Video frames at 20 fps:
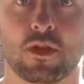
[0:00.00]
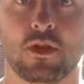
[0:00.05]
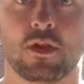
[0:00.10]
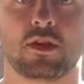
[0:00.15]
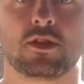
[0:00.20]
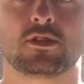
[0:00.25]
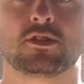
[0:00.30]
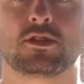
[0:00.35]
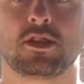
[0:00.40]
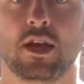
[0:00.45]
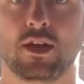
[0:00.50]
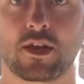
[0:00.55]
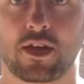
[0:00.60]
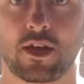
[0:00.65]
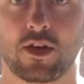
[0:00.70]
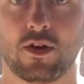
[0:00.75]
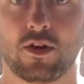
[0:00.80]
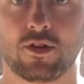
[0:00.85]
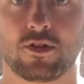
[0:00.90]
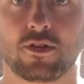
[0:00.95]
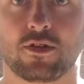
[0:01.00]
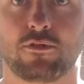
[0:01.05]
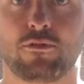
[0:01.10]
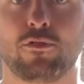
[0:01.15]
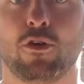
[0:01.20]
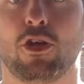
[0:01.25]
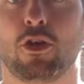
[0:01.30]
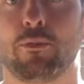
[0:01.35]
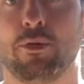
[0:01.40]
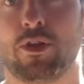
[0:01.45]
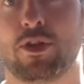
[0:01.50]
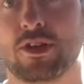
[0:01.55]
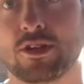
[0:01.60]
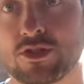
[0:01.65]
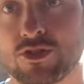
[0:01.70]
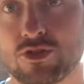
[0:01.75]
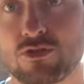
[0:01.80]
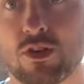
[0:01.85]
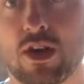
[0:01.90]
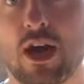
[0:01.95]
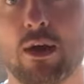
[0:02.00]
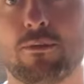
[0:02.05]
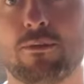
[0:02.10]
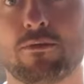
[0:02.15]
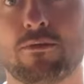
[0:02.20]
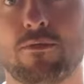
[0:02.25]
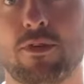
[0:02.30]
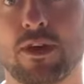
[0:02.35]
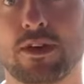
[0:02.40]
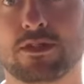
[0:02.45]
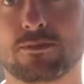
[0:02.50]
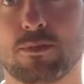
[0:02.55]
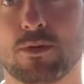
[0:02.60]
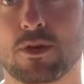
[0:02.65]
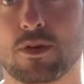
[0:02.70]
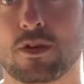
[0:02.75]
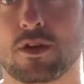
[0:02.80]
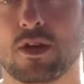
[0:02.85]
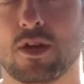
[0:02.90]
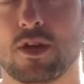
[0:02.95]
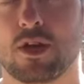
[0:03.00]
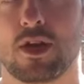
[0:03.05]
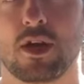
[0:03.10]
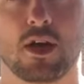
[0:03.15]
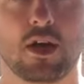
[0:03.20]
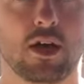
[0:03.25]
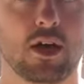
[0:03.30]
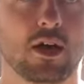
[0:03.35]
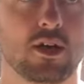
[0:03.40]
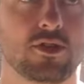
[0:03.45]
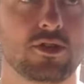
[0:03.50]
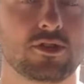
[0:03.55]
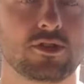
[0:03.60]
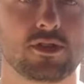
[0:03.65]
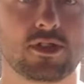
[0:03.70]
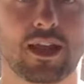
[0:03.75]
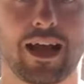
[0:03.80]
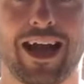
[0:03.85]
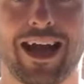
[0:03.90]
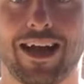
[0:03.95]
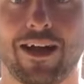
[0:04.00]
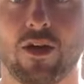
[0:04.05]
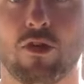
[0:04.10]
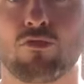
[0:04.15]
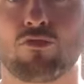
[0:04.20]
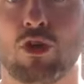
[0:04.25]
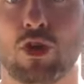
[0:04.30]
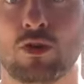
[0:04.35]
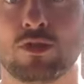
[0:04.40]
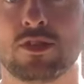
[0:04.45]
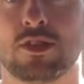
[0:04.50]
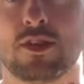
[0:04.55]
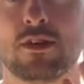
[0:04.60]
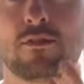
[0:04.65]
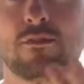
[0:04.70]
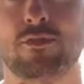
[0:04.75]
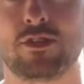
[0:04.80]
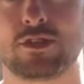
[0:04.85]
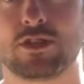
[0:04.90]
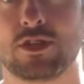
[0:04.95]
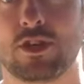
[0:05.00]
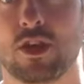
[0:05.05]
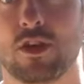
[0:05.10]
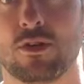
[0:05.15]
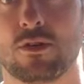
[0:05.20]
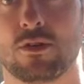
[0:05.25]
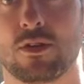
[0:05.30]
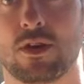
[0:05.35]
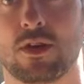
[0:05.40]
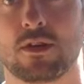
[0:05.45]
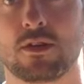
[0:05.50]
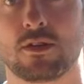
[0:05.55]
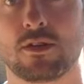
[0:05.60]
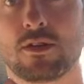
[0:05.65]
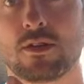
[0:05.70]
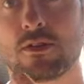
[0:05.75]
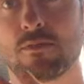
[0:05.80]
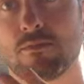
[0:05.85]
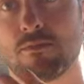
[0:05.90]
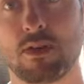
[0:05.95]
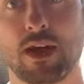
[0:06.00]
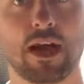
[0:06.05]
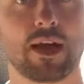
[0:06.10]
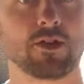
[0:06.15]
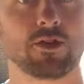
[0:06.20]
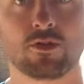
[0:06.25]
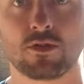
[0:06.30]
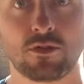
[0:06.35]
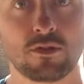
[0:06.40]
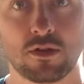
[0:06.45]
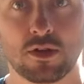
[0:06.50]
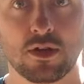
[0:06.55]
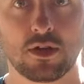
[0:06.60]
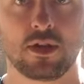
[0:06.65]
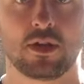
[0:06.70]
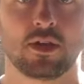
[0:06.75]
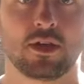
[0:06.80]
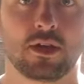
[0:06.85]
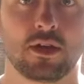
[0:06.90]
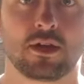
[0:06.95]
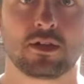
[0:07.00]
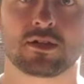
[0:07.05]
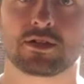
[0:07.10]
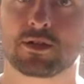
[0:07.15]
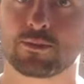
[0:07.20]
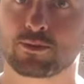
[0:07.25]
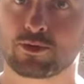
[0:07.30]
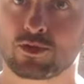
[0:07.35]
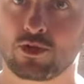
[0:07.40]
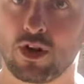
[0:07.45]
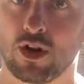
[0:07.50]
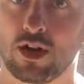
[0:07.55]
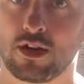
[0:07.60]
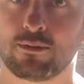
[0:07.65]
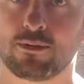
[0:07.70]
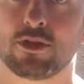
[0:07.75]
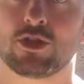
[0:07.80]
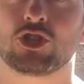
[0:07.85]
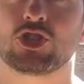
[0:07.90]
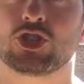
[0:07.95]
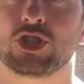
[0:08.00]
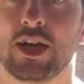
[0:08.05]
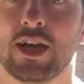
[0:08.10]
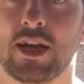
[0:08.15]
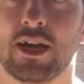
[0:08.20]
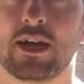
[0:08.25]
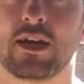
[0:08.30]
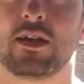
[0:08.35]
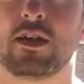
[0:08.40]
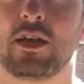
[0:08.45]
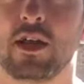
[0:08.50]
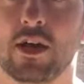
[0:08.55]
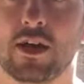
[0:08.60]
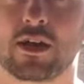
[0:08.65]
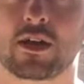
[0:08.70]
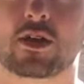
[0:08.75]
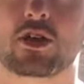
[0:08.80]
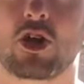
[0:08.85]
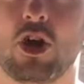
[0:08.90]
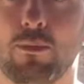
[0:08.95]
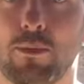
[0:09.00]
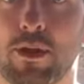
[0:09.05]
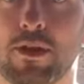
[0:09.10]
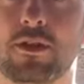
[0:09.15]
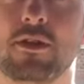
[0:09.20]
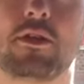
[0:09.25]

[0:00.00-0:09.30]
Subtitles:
See how you get on. Follow me on Instagram and Facebook using the @RosierPhysio handle. Subscribe, share, like, comment.